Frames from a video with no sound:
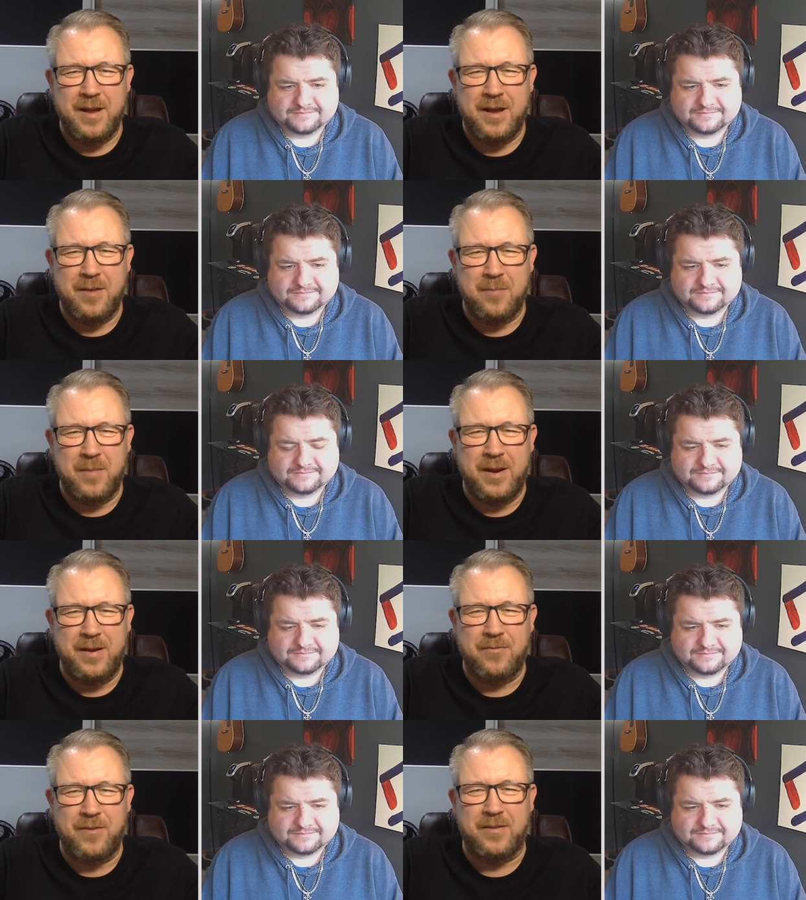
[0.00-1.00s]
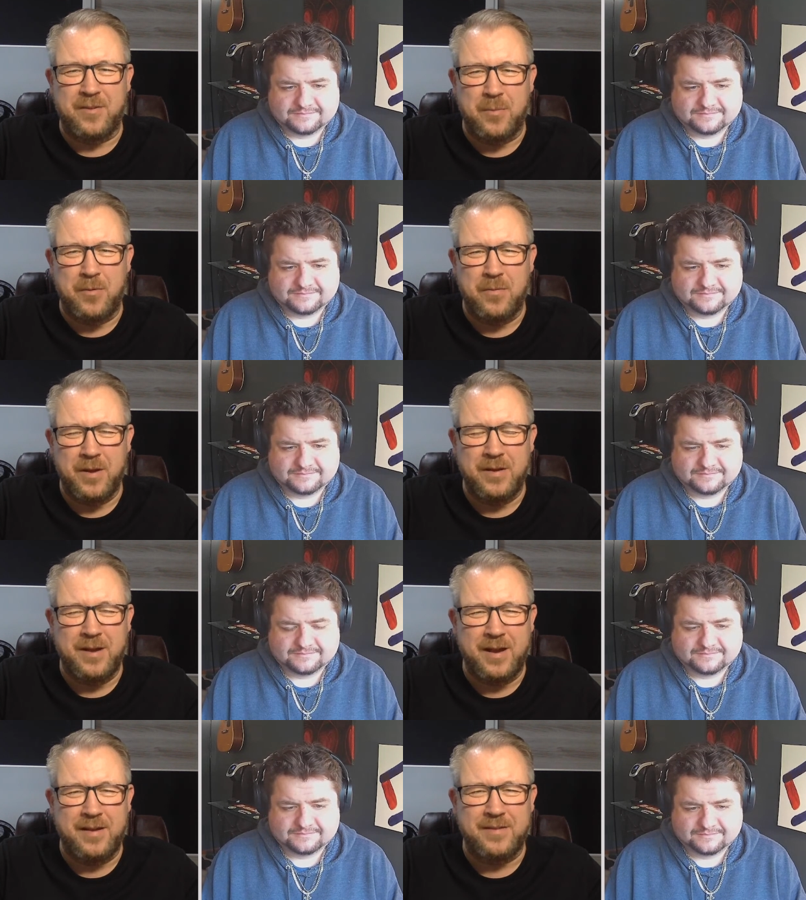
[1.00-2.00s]
Speaker 1: uh, made flexible. And
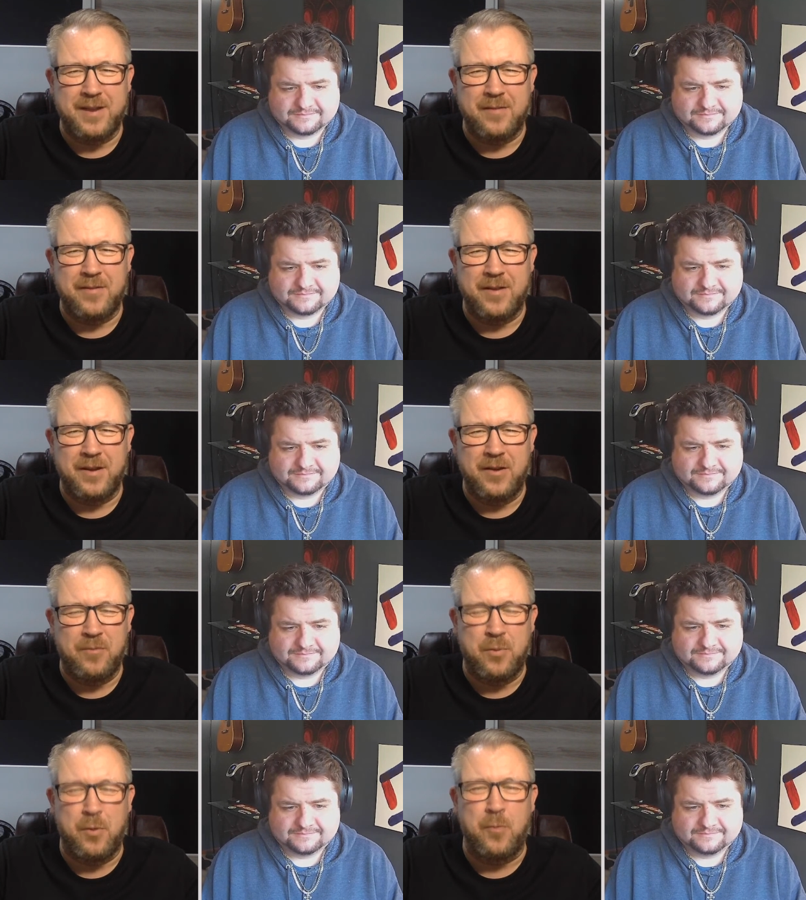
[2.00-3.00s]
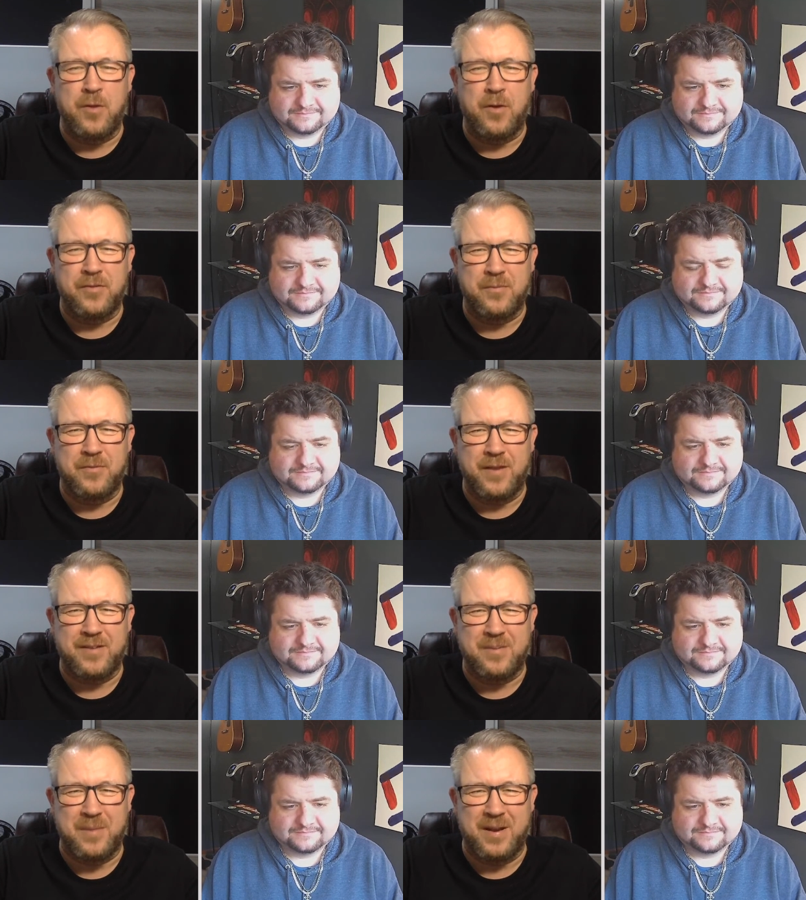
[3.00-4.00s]
yet it sounds like you've pulled off some
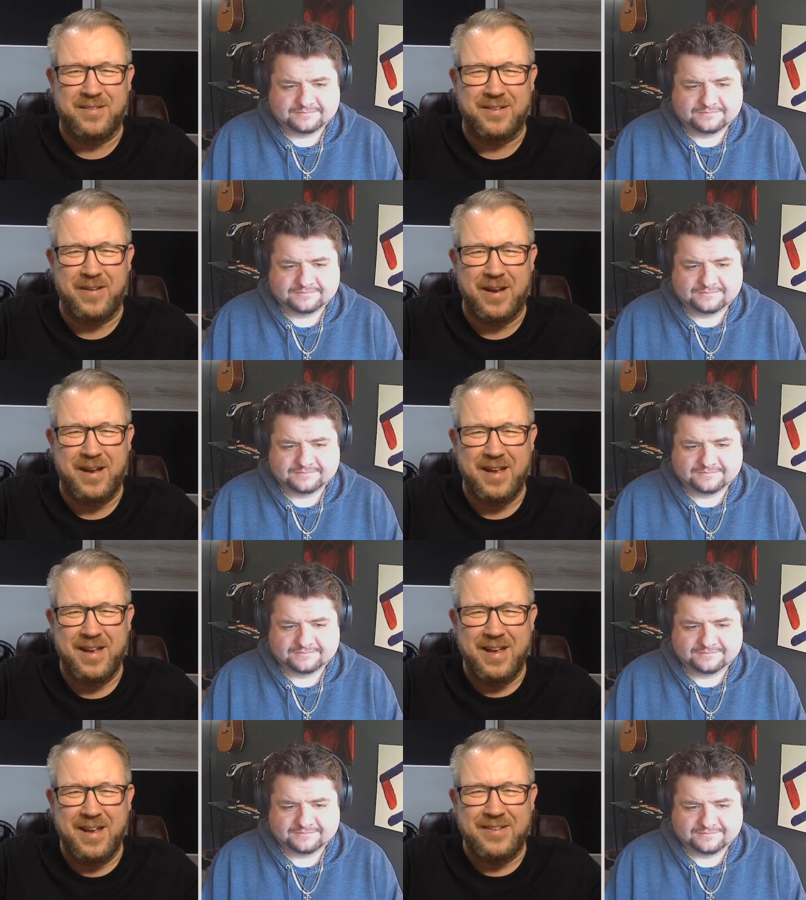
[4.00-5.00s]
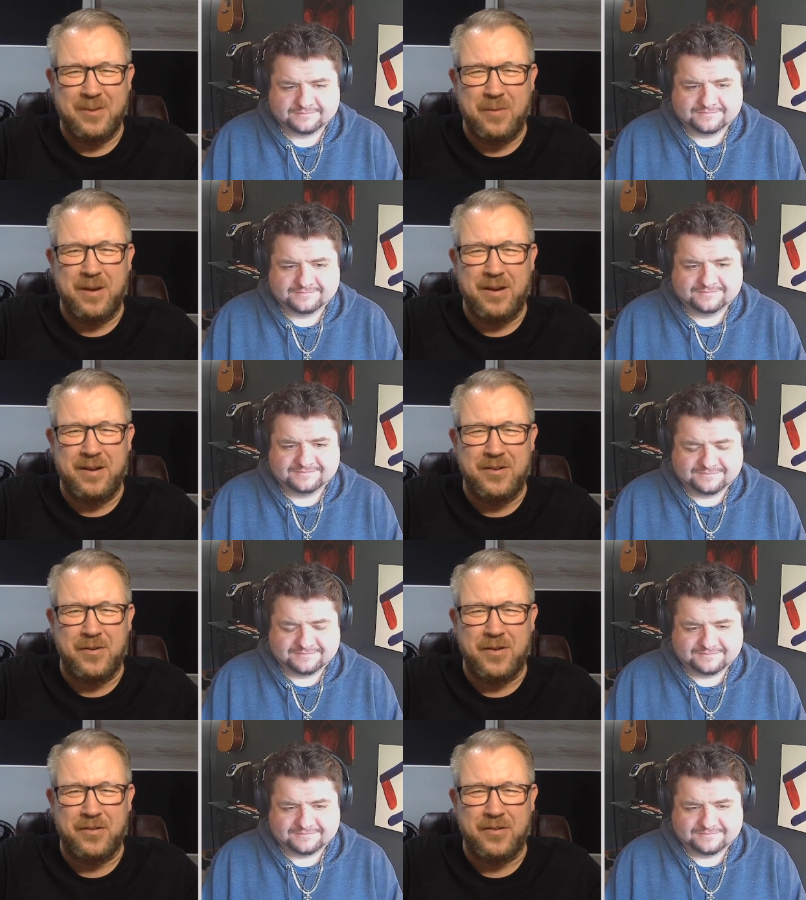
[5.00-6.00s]
flexibility there. So why don't you
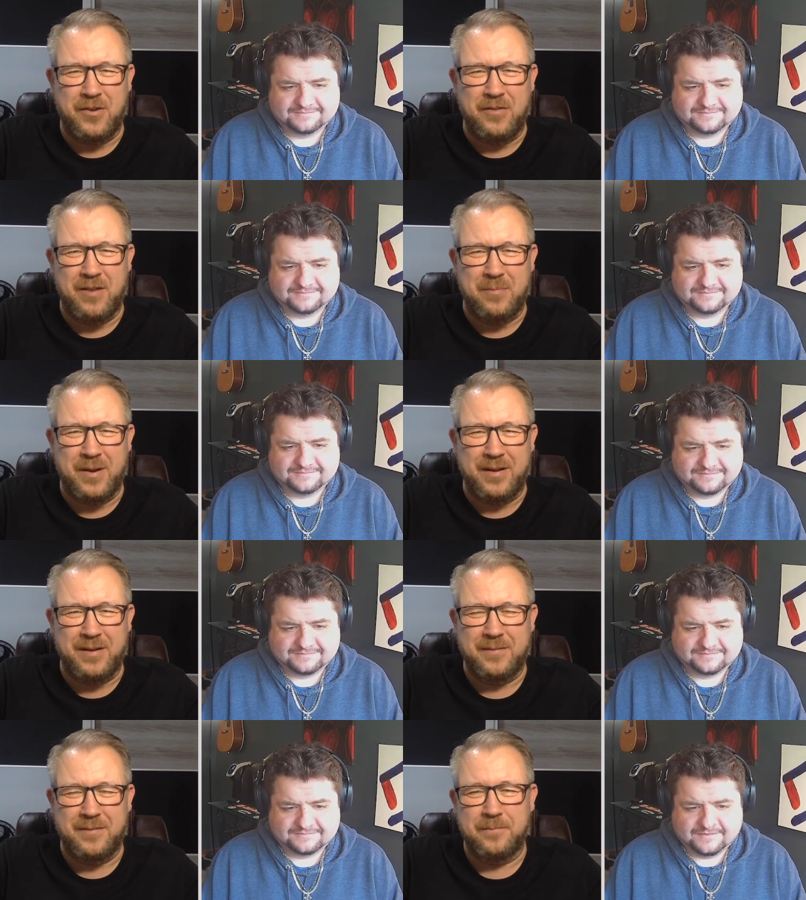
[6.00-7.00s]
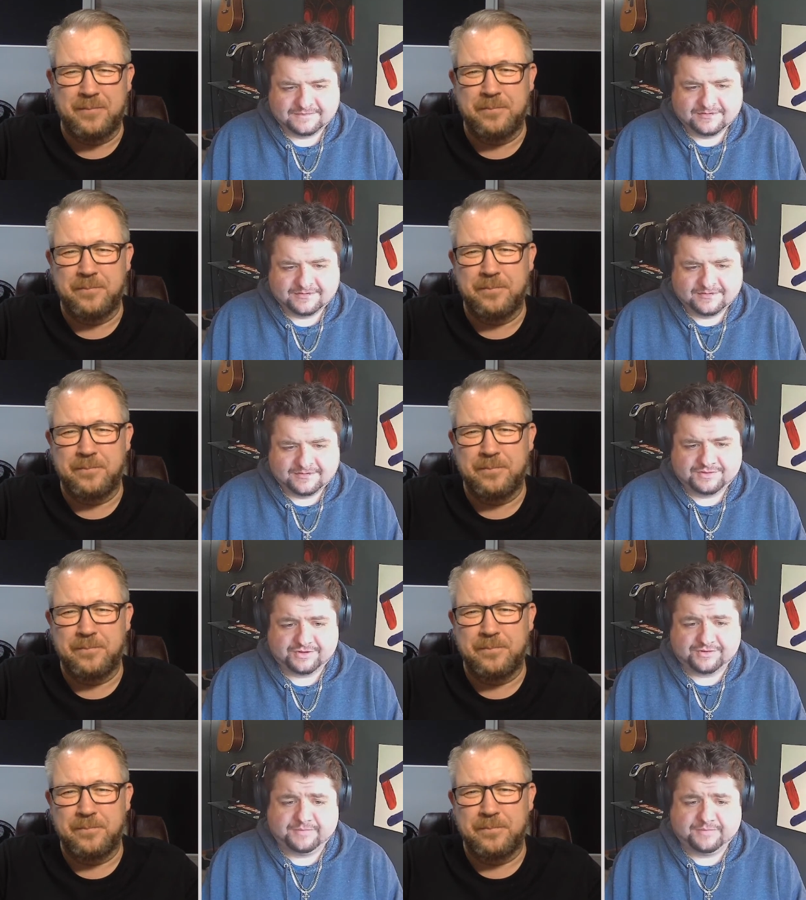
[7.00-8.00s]
talk us through that, please?
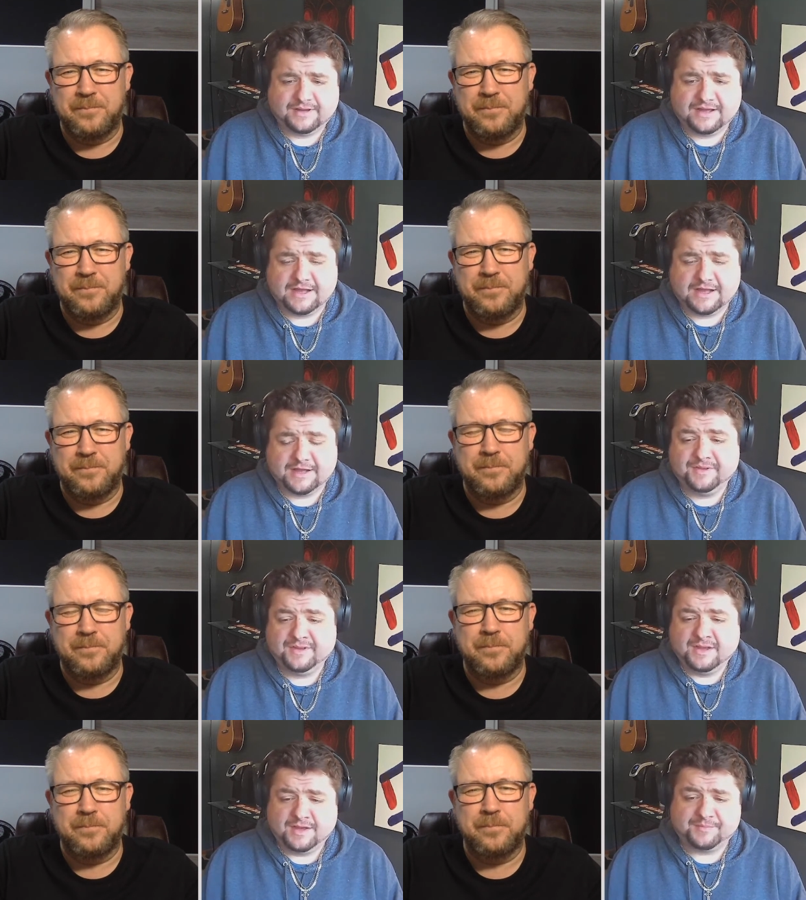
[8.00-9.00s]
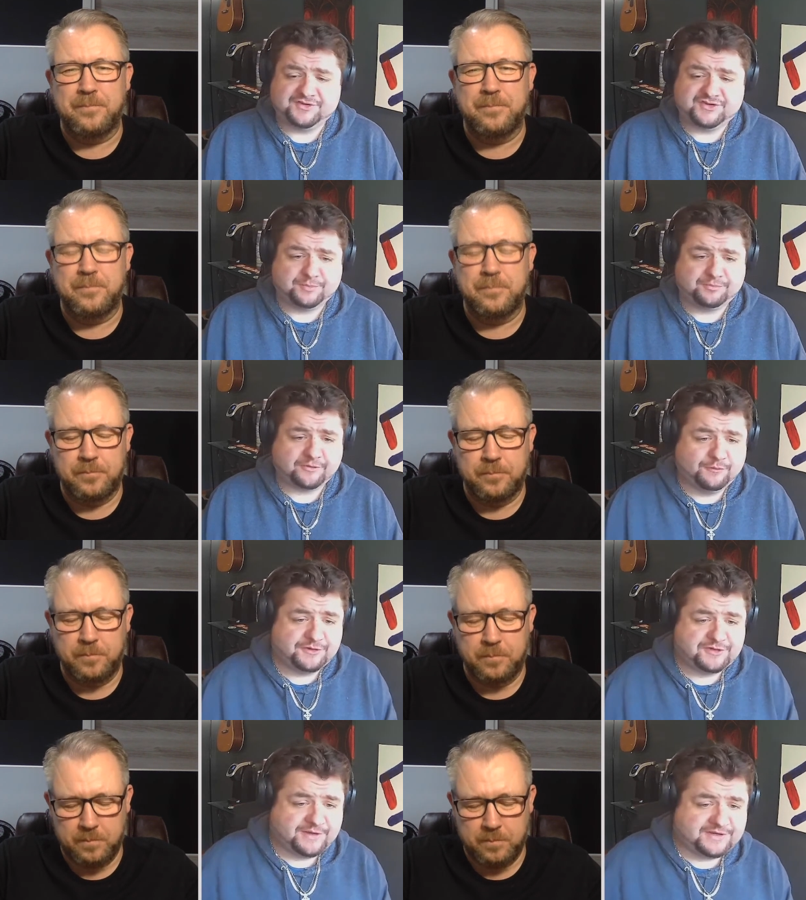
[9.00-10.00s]
Sure. Um, I'm going to jump right
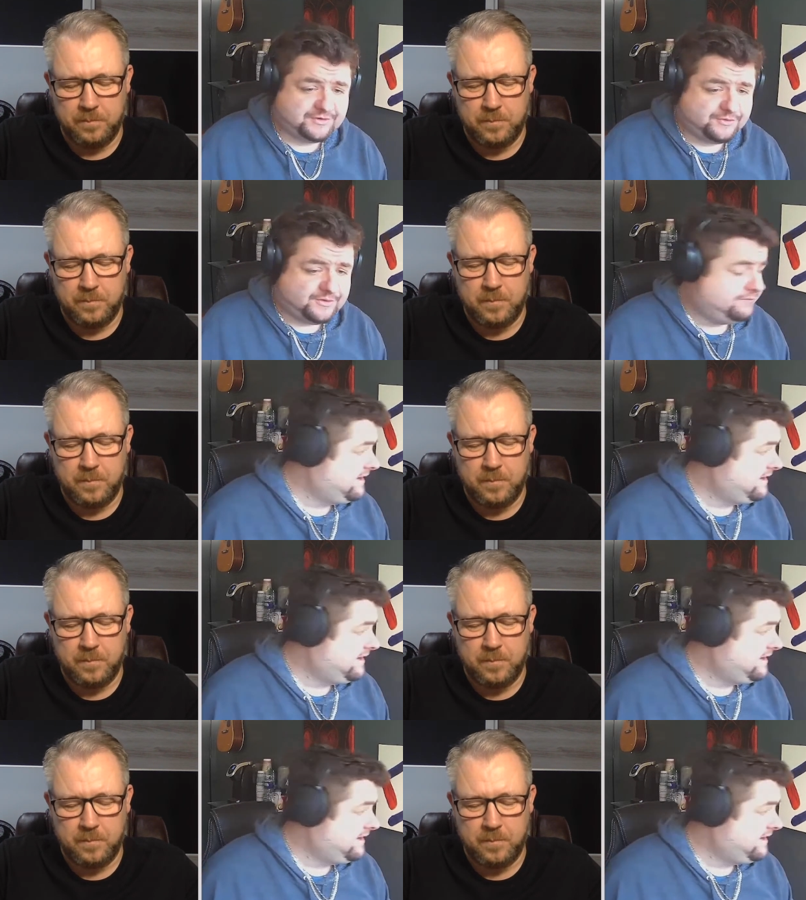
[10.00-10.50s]
over to
Speaker 2: my screen